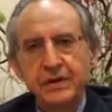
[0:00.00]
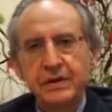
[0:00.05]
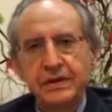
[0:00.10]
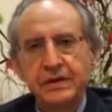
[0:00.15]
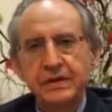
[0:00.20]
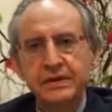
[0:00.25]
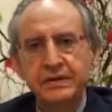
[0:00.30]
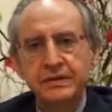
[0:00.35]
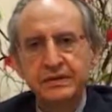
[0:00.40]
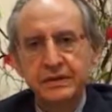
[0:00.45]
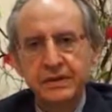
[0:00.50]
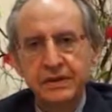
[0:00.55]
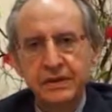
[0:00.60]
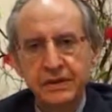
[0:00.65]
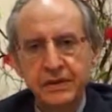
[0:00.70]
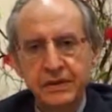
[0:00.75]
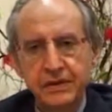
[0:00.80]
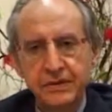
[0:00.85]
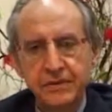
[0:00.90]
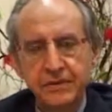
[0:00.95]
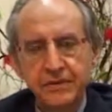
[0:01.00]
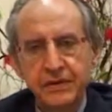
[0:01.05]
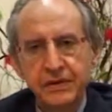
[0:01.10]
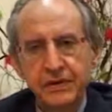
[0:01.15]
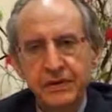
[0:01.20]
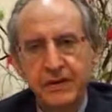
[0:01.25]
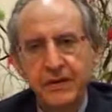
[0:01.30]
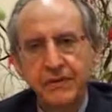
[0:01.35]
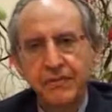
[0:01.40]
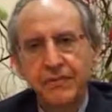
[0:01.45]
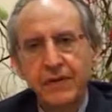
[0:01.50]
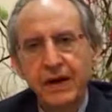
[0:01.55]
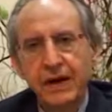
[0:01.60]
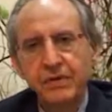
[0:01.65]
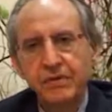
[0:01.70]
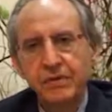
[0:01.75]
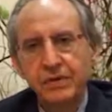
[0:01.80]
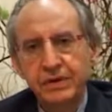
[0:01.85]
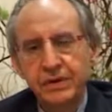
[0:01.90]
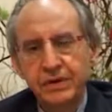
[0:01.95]
is the
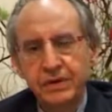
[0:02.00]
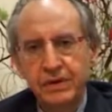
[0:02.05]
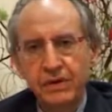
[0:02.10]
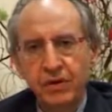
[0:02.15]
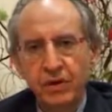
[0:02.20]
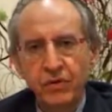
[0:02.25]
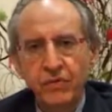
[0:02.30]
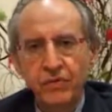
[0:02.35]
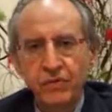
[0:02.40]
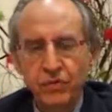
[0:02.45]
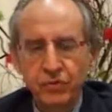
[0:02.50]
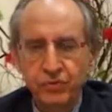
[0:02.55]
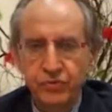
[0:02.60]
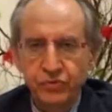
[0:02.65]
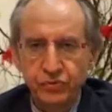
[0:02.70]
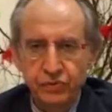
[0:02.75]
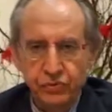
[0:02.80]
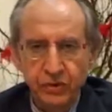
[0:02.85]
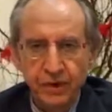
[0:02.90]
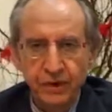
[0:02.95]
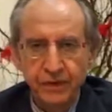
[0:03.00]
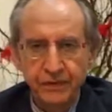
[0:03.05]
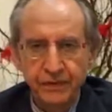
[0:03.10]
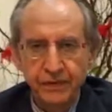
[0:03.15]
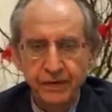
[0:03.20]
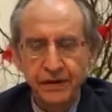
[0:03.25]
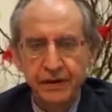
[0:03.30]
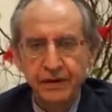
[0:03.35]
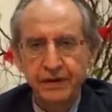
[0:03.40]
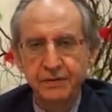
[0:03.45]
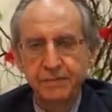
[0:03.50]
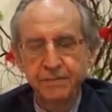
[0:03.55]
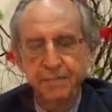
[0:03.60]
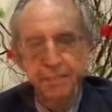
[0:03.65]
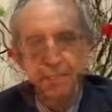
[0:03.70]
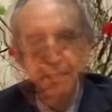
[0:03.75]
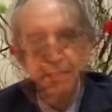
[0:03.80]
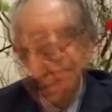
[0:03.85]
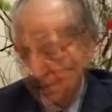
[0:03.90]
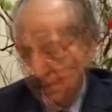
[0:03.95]
founder of Usul al-Fiqh.
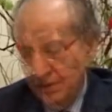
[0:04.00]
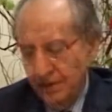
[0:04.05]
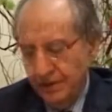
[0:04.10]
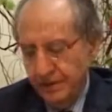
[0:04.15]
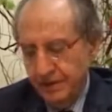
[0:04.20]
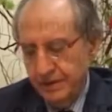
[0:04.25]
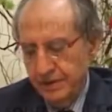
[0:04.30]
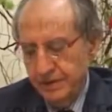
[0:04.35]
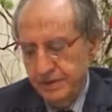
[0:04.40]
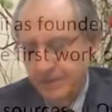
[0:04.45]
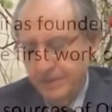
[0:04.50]
It